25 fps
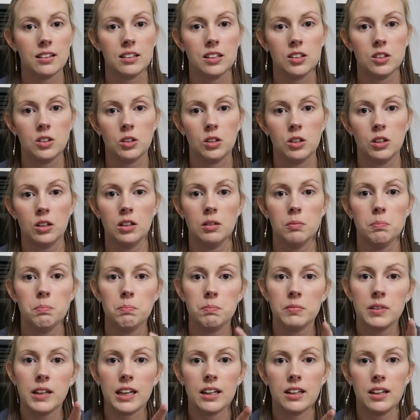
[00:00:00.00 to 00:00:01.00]
little
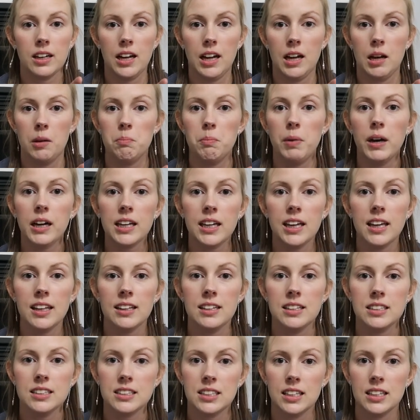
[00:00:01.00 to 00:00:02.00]

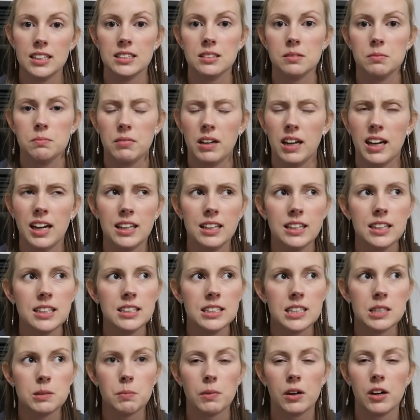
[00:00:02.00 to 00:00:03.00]
bucket that says, I think
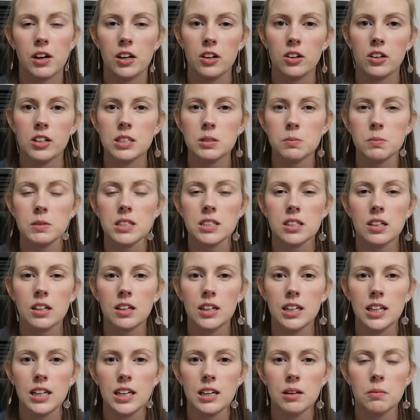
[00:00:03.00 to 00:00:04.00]
it says Merry Christmas
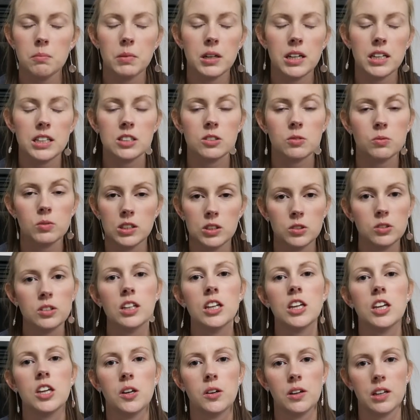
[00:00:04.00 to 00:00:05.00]
on it, but it's
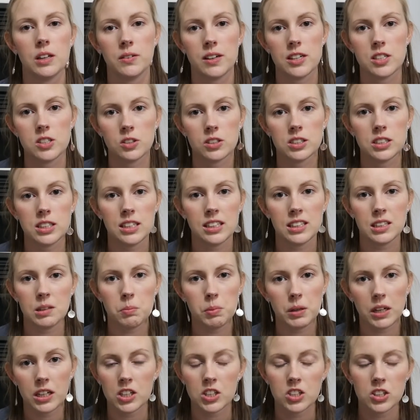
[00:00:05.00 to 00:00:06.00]
really cute. Anyways, you'll see in the
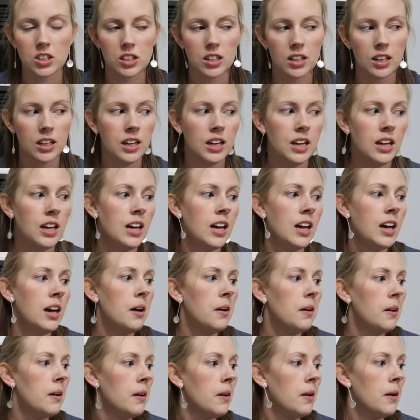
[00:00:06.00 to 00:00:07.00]
picture.
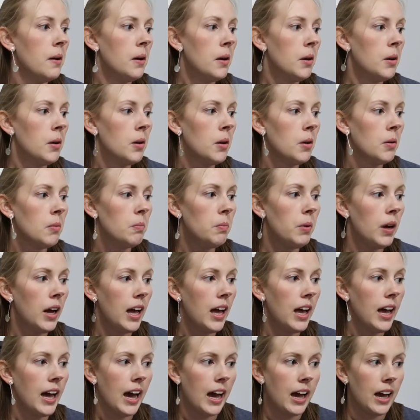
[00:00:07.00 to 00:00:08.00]

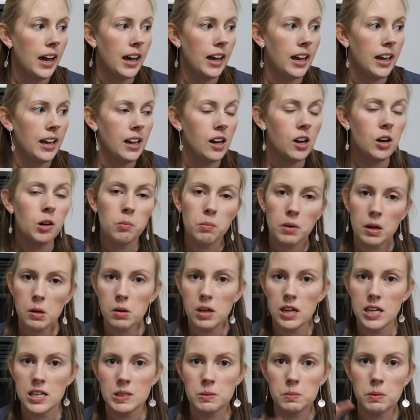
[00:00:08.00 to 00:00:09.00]
But I hope my
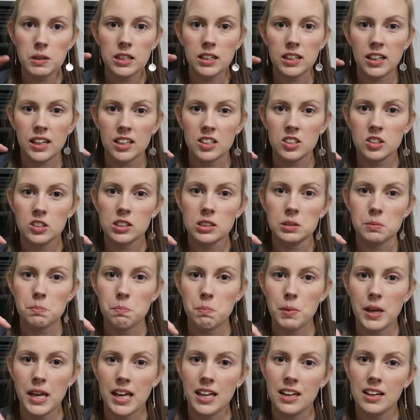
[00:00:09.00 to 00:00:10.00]
husband can
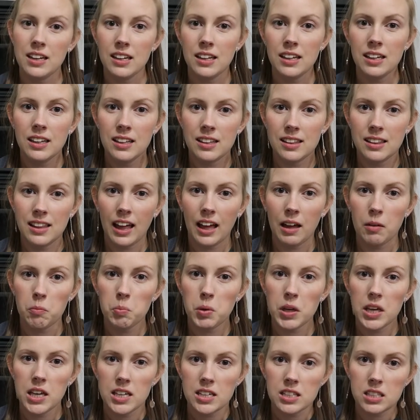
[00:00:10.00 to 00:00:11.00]
just bend
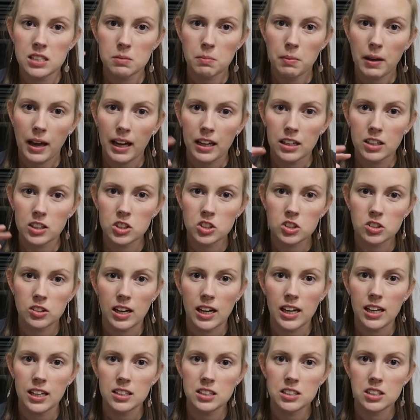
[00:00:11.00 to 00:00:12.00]
that piece back
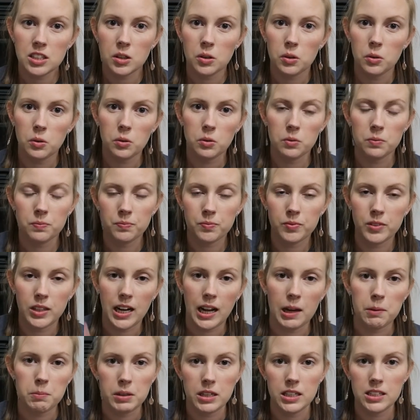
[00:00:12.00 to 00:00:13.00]
straight so
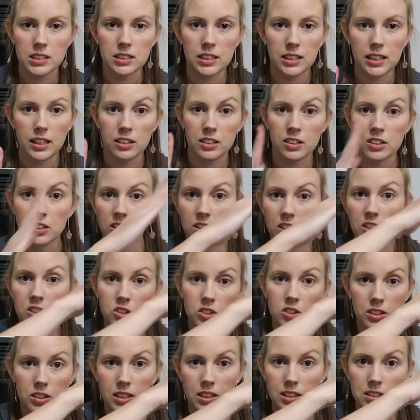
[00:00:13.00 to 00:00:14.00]
when I put it together the
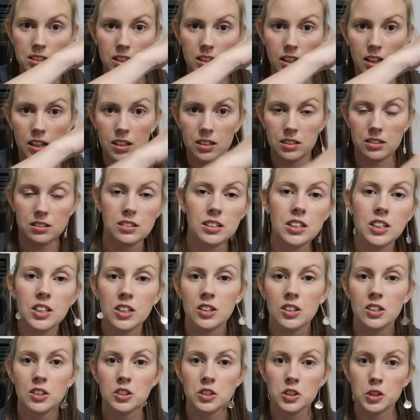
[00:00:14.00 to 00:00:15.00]
tree's not
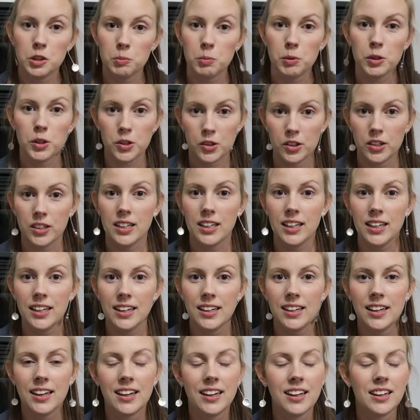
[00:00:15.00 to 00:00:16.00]
super
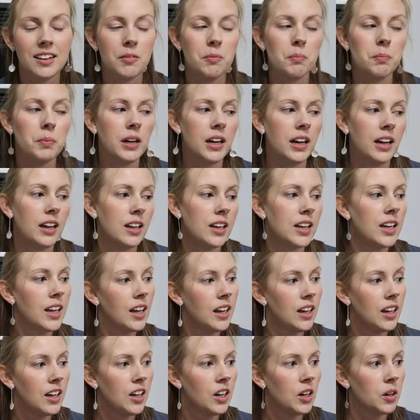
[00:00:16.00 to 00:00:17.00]
crooked, but
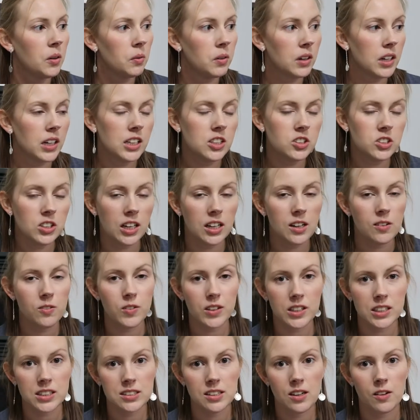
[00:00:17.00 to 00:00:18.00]
we're gonna try to
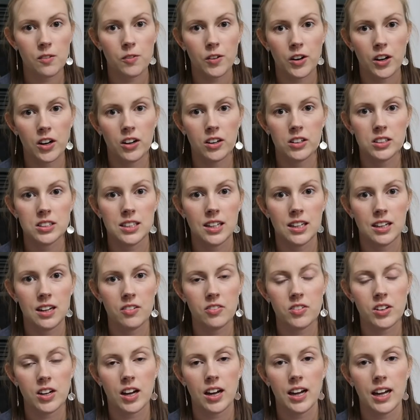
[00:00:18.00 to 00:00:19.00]
fix it first, and
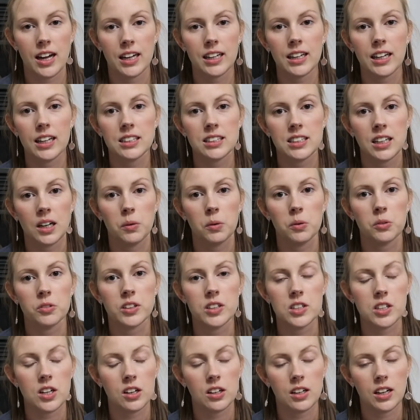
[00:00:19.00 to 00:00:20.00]
if not, I guess I will
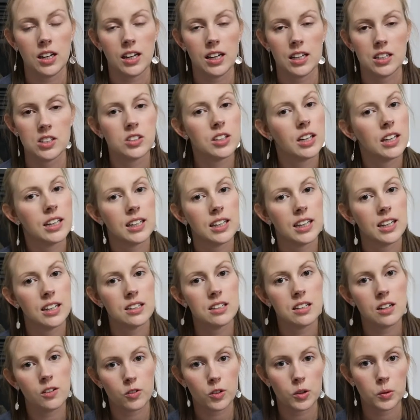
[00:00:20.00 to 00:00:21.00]
return it and try to get
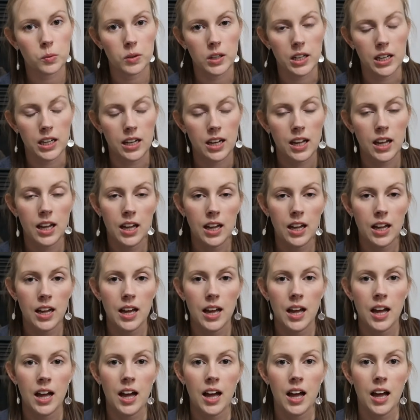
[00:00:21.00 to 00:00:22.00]
a different one.
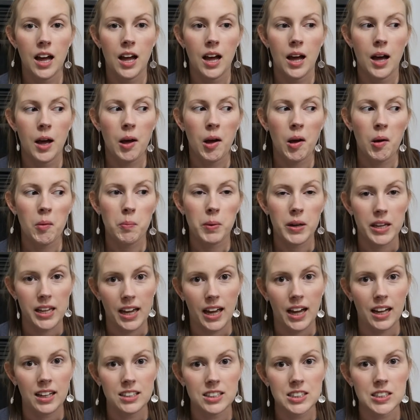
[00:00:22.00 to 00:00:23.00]
But
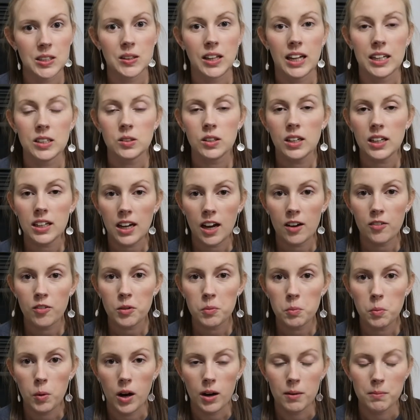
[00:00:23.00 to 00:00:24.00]
yeah, so that's what I got
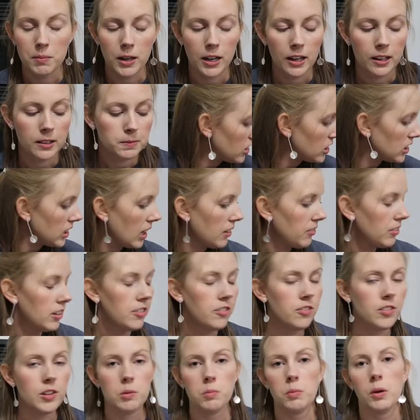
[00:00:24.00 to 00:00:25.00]
from Walmart. I just have
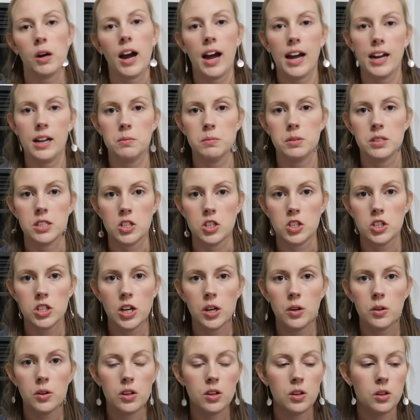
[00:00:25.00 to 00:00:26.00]
a few more items to
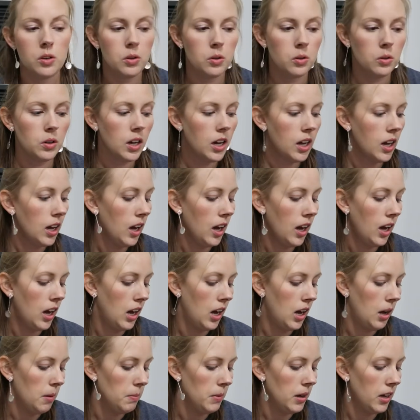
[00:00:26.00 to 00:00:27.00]
show you.
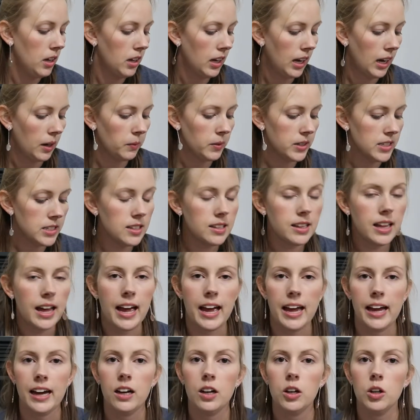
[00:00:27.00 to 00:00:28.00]
I went to
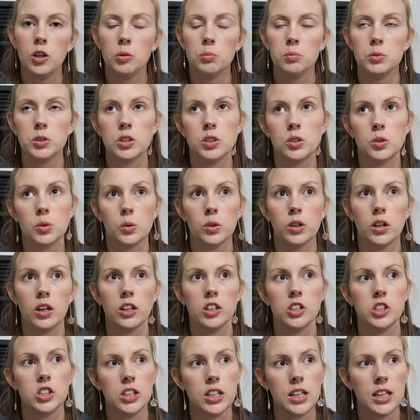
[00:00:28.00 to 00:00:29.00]
the at-home
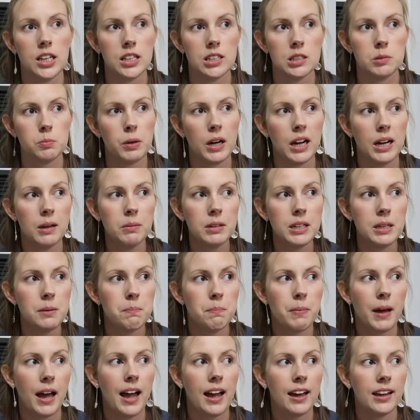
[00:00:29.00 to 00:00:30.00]
store, geez, probably
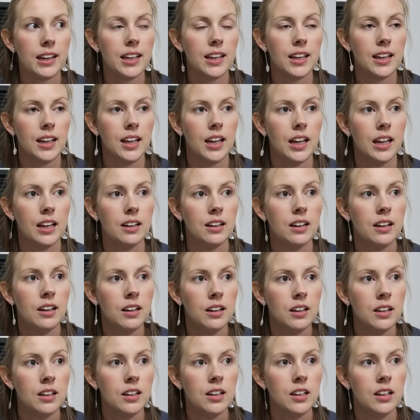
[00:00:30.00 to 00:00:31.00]
back in
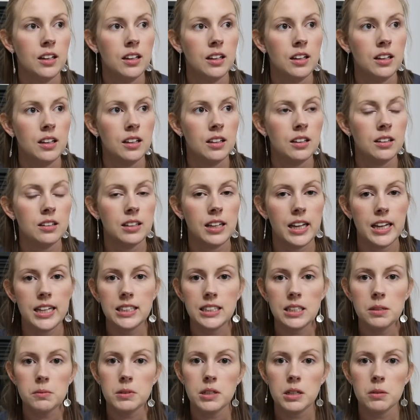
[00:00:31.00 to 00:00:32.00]

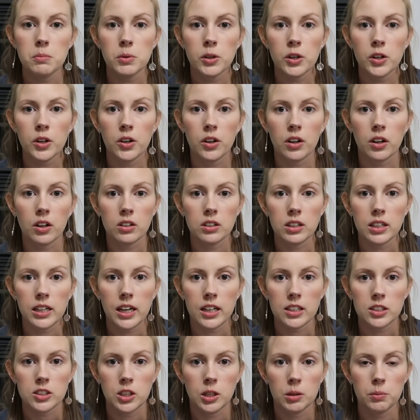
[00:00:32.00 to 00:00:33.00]
late September or early
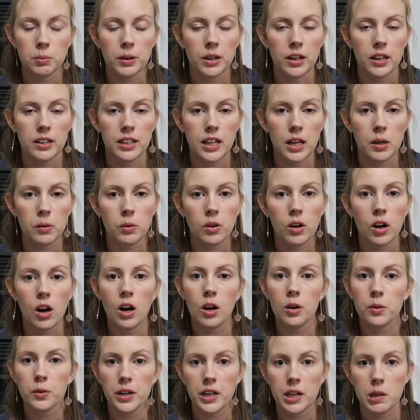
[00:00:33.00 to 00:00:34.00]
October, and they were
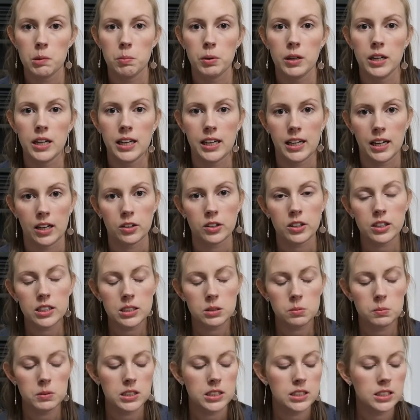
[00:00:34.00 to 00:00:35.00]
already putting out
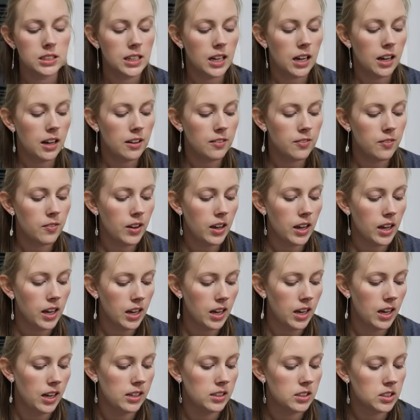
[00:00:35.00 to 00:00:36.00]
Christmas stuff,
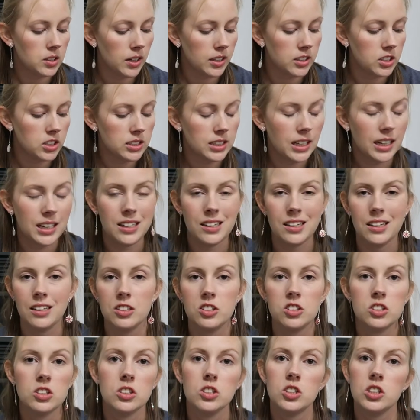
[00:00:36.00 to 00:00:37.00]
and so I
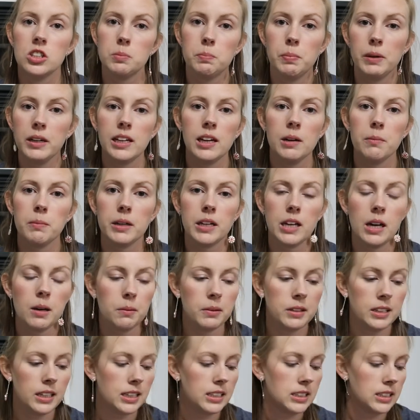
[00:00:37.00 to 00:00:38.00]
decided to just pick up a
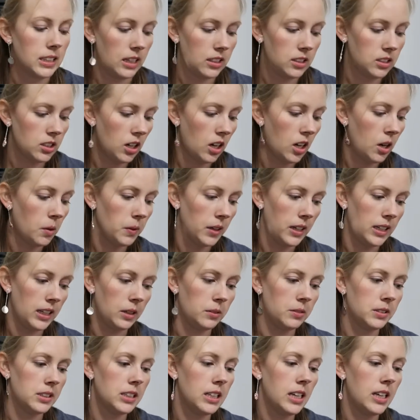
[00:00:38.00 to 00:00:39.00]
couple things I saw while
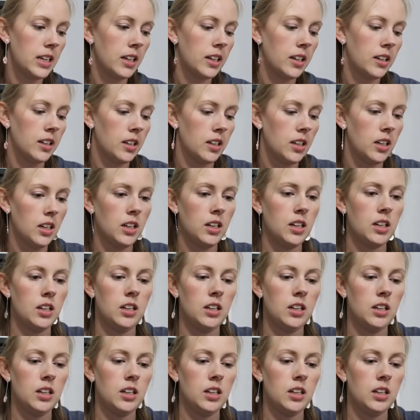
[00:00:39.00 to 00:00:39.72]
I was there.